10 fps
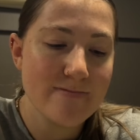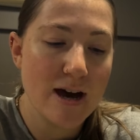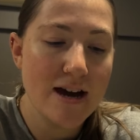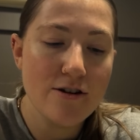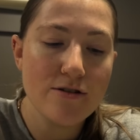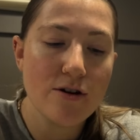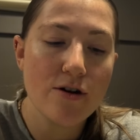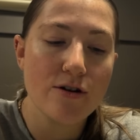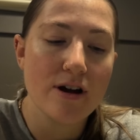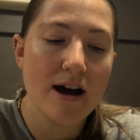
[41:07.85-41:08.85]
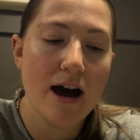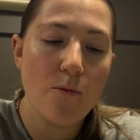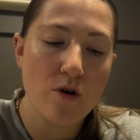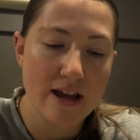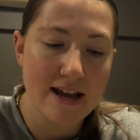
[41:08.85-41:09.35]
I don't know
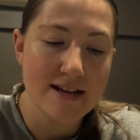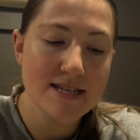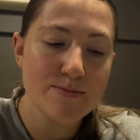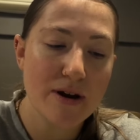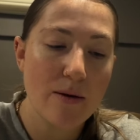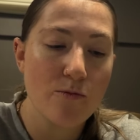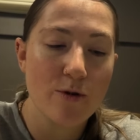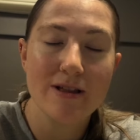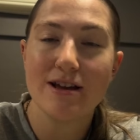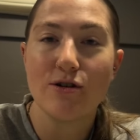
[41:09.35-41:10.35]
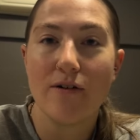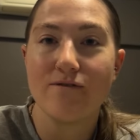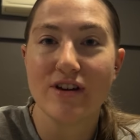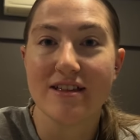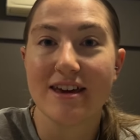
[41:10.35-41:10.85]
what it is, but I'm really not
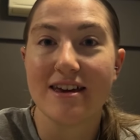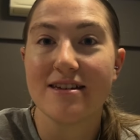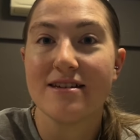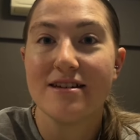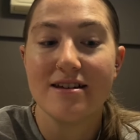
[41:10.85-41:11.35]
feeling